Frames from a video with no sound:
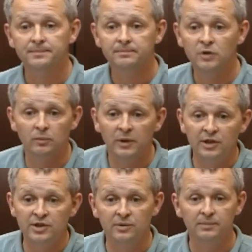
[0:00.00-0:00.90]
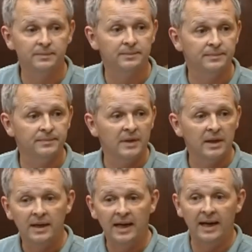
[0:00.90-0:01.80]
Nothing we can do.
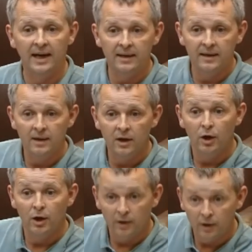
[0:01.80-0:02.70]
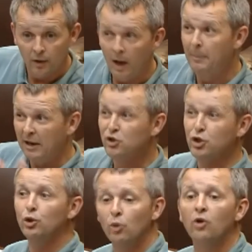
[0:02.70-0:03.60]
About
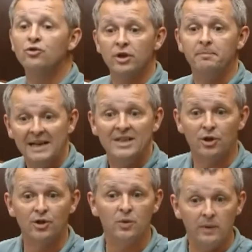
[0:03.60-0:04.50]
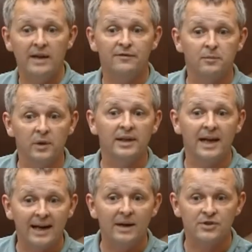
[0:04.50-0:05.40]
200 metres away from where
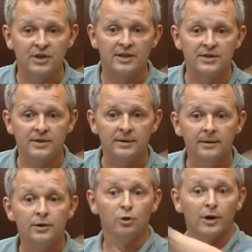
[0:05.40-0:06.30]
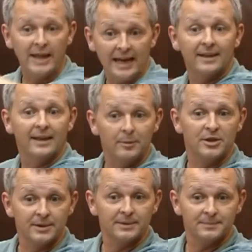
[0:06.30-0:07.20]
that house is, you can get the limit,
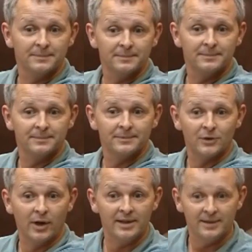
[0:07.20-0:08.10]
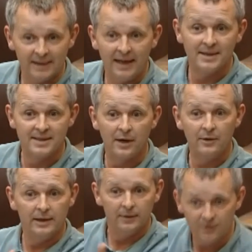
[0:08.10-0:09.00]
right, in
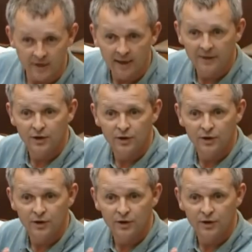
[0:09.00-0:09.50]
Enniskerry, because the